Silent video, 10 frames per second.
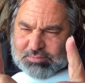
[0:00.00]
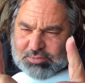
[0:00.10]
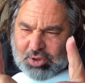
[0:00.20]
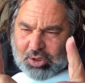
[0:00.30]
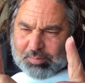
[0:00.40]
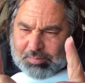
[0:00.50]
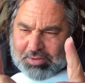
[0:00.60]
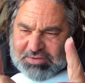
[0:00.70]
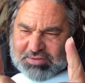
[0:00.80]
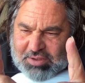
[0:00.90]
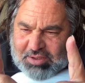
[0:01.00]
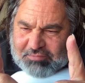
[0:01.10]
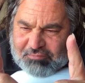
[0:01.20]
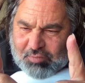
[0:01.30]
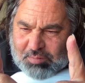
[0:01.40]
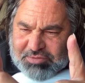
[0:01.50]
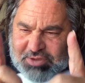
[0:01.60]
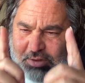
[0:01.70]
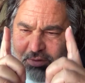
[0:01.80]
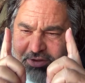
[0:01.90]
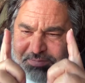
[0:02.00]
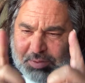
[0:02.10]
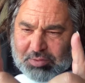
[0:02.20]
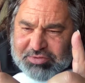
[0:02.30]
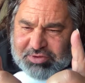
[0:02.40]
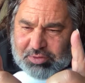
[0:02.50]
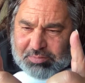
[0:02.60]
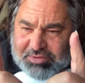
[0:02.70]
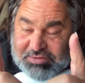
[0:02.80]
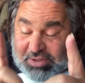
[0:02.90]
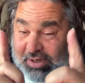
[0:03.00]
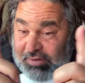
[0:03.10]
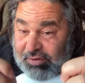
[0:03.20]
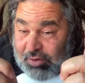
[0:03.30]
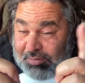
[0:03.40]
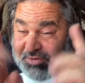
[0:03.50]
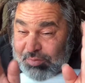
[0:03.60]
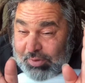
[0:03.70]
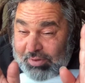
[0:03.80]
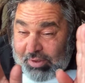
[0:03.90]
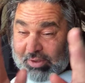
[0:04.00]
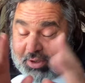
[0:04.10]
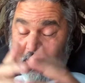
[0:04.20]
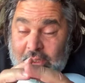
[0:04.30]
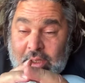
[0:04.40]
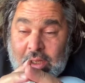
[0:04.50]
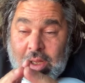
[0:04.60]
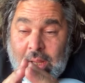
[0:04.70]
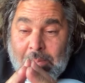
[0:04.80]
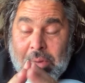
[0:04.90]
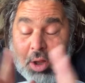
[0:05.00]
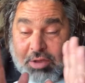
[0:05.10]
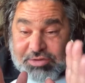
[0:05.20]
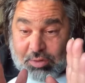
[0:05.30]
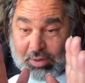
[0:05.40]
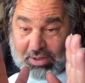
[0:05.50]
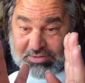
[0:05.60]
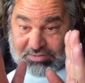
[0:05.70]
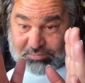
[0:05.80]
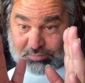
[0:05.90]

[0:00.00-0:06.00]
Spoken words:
carbon-based life forms, not only as post-humans and humans, why not, but also as